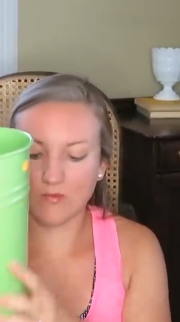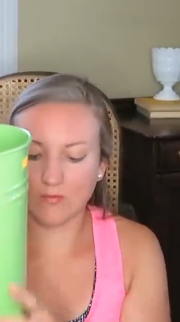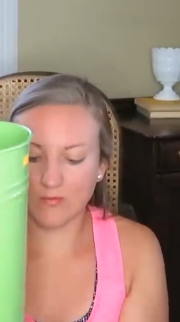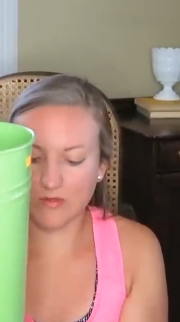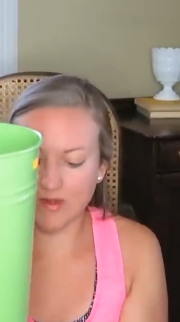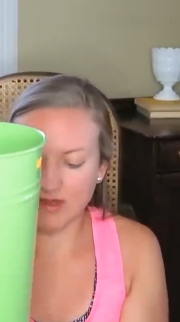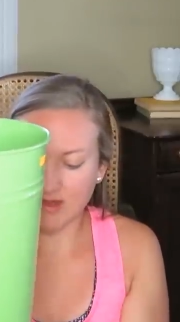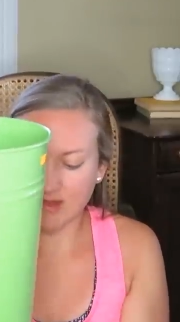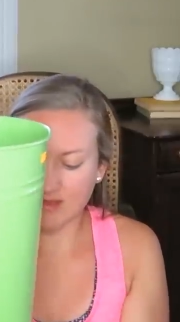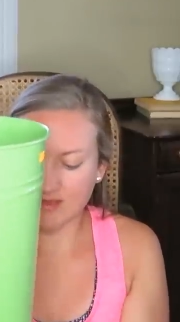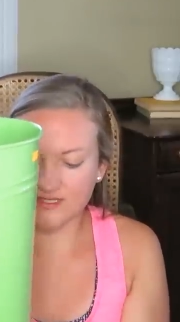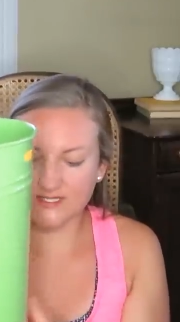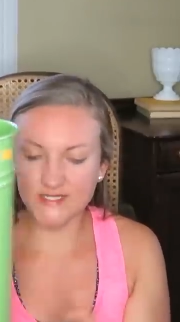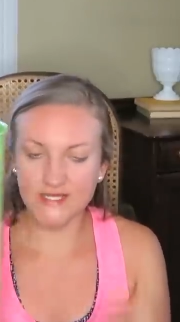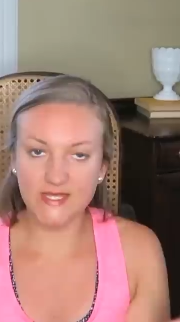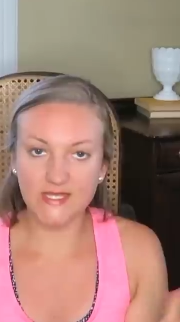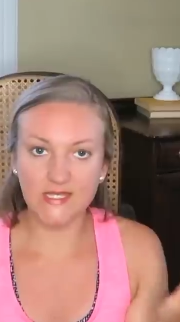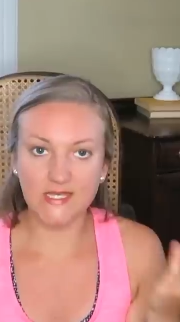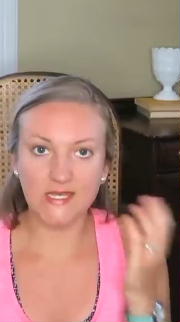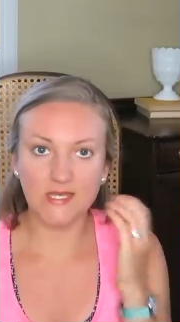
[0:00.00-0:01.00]
umbrellas
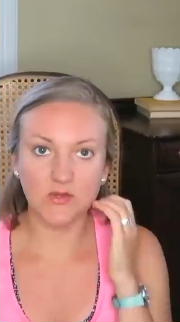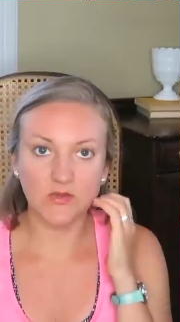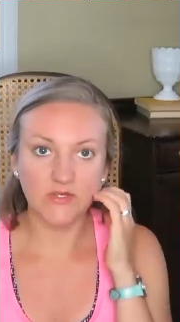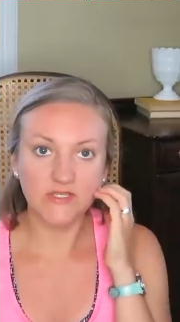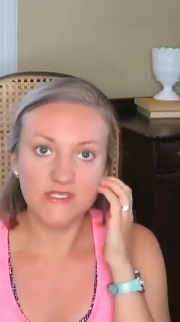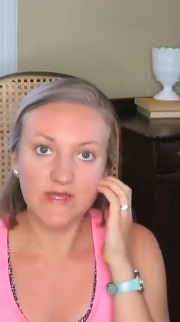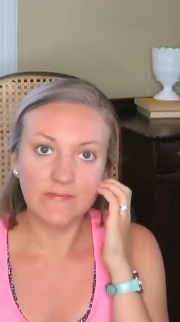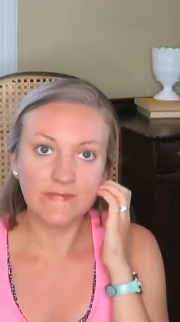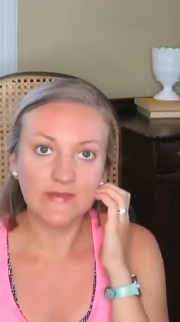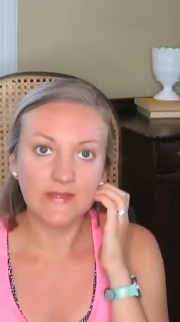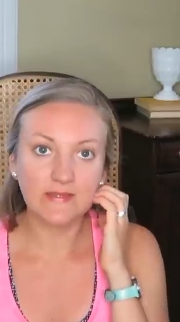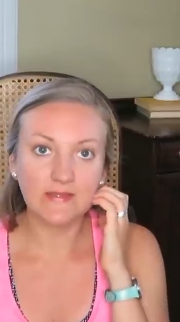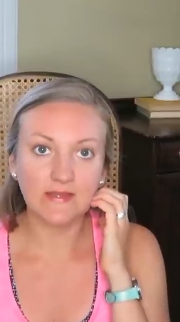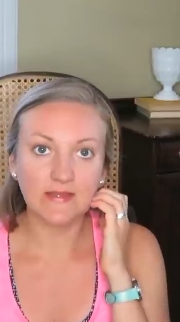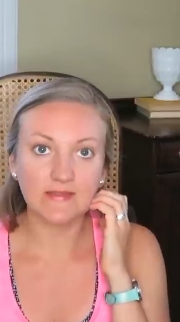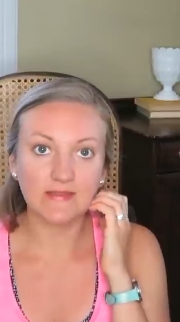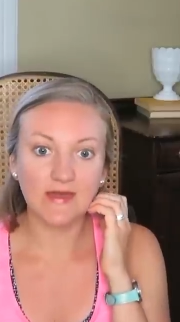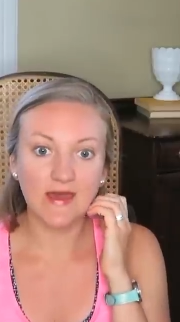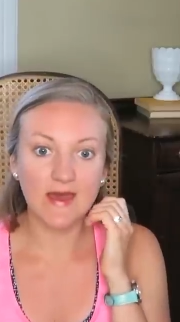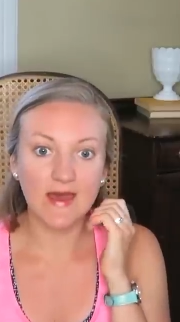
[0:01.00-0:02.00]
in it or something
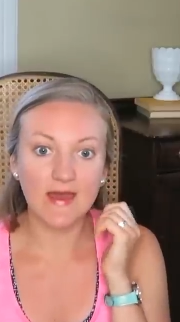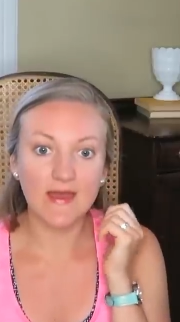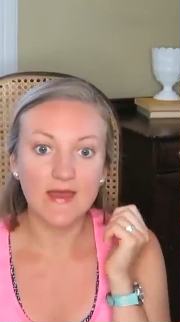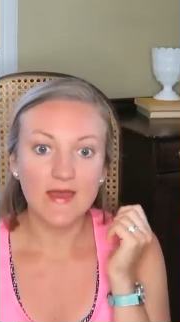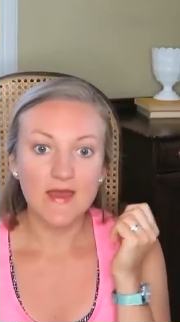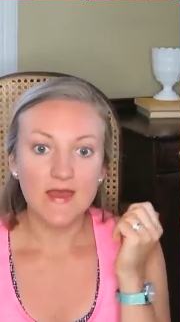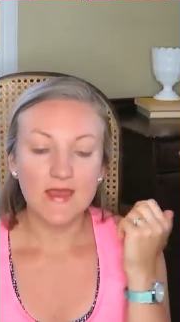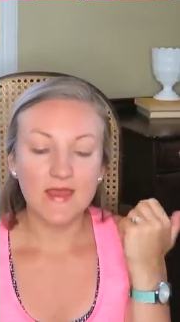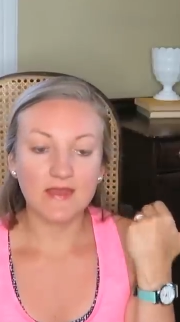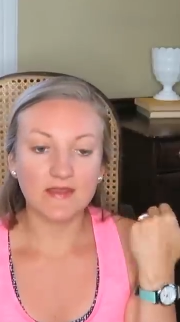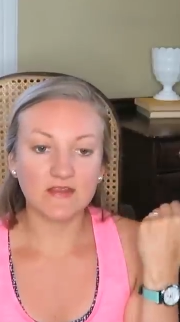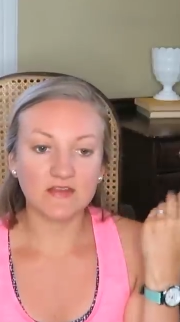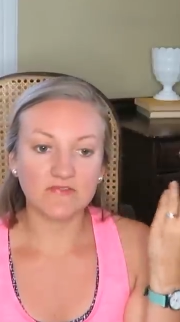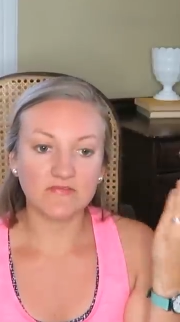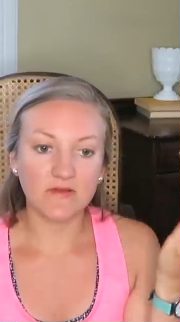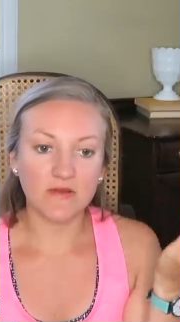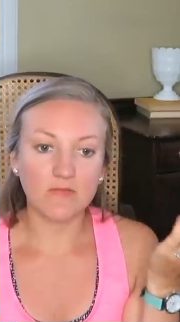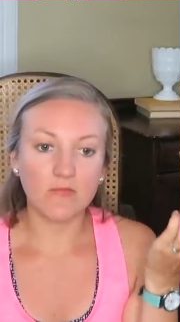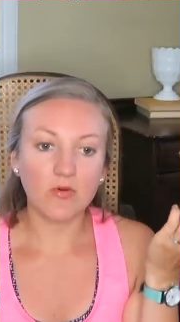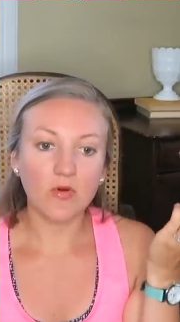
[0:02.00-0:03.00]
like that in our
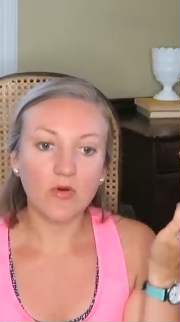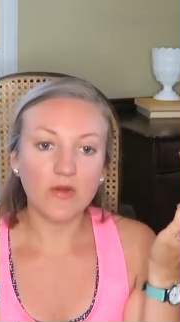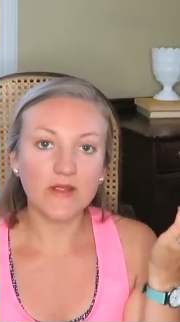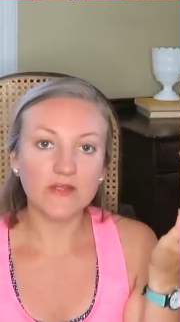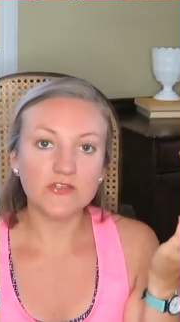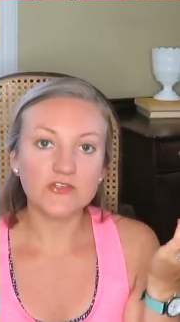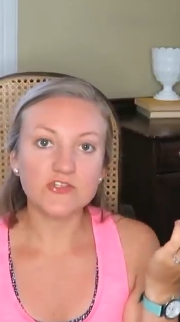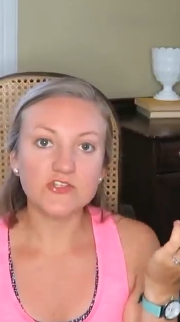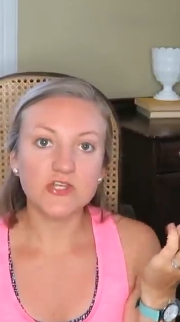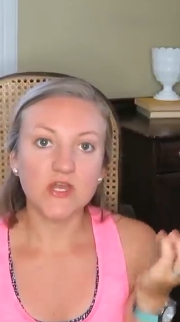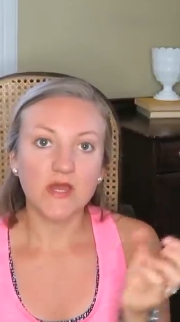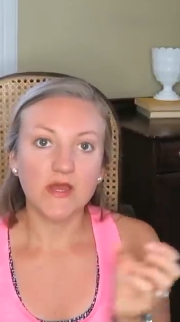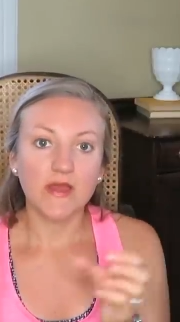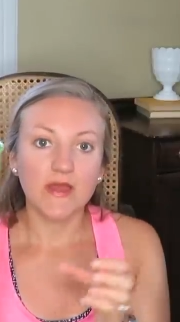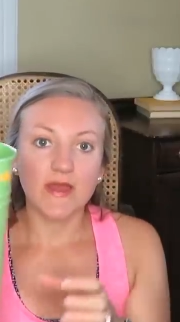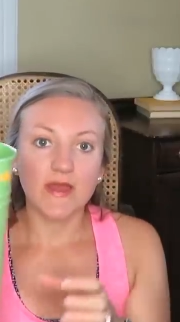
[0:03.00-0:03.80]
front porch.